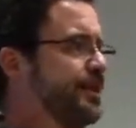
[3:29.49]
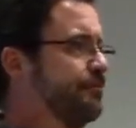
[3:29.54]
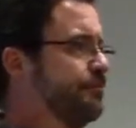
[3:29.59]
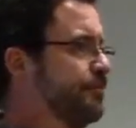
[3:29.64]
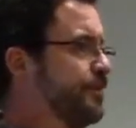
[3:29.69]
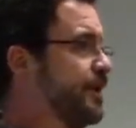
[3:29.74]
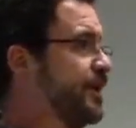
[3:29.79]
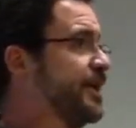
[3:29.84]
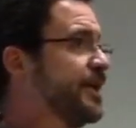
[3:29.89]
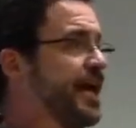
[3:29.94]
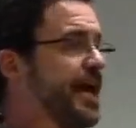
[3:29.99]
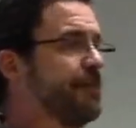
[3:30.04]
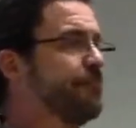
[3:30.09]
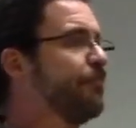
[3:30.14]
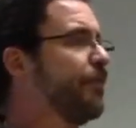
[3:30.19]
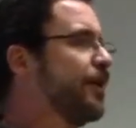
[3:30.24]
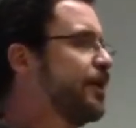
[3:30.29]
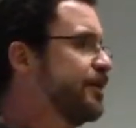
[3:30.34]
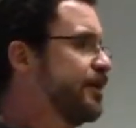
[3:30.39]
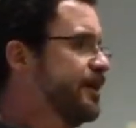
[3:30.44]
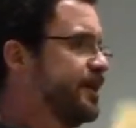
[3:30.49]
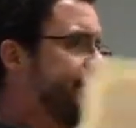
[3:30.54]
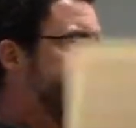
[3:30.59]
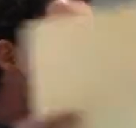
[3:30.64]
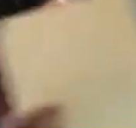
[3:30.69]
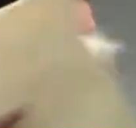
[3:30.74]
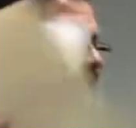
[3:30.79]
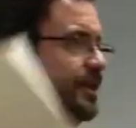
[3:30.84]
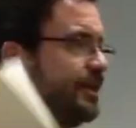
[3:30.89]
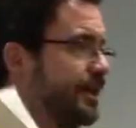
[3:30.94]
meaning I'm marking
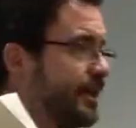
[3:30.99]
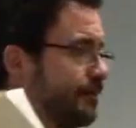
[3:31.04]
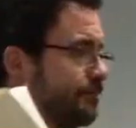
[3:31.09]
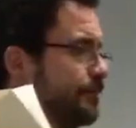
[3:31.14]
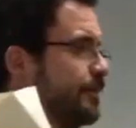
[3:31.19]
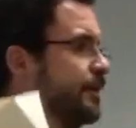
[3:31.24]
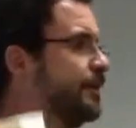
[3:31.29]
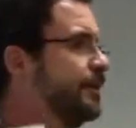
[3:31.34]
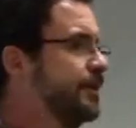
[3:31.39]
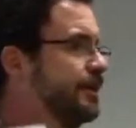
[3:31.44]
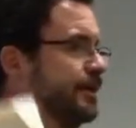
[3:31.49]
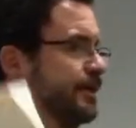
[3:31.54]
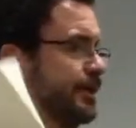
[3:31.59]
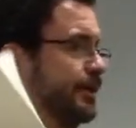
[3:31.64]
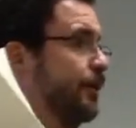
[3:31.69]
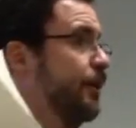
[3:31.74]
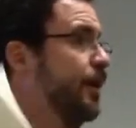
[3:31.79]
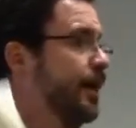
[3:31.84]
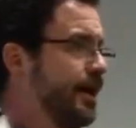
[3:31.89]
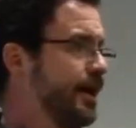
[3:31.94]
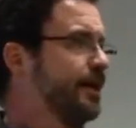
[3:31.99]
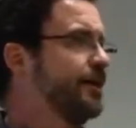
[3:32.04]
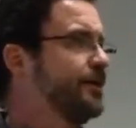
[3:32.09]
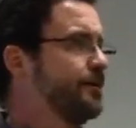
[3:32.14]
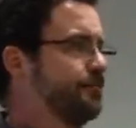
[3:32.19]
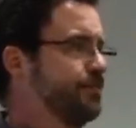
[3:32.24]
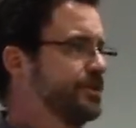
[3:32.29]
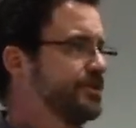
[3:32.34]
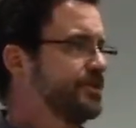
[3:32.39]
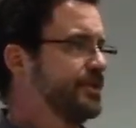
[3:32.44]
everything up,
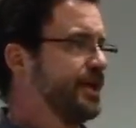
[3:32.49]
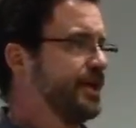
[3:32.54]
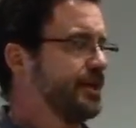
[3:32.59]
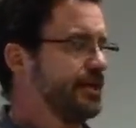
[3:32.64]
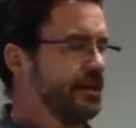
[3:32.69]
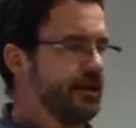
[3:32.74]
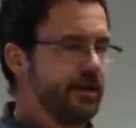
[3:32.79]
100%.